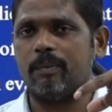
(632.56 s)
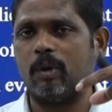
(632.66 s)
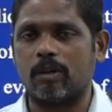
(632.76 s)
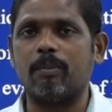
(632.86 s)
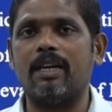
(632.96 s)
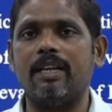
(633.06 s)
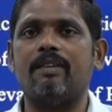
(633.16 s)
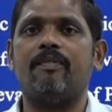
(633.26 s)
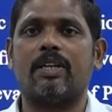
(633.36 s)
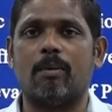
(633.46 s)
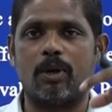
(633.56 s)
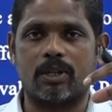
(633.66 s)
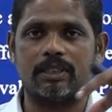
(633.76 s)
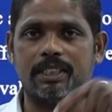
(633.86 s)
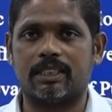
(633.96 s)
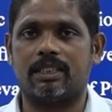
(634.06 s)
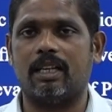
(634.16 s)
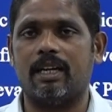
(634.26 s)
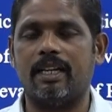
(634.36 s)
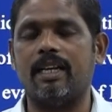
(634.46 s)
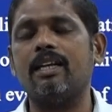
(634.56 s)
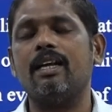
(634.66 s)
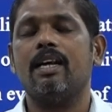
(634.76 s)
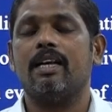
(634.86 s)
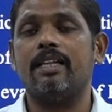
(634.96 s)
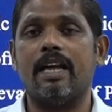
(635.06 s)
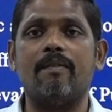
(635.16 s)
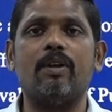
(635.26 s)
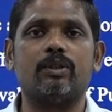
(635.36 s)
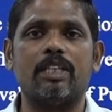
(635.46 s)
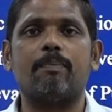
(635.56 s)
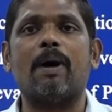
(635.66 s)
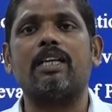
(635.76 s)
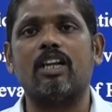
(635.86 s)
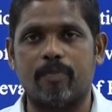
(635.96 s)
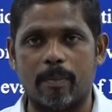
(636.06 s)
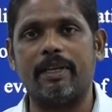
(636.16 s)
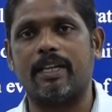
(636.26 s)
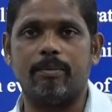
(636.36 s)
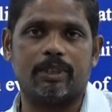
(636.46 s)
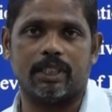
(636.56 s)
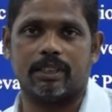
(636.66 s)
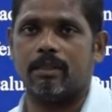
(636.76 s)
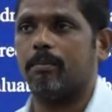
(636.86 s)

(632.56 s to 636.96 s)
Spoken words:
normally we come across this in the evolutionary part of public administration.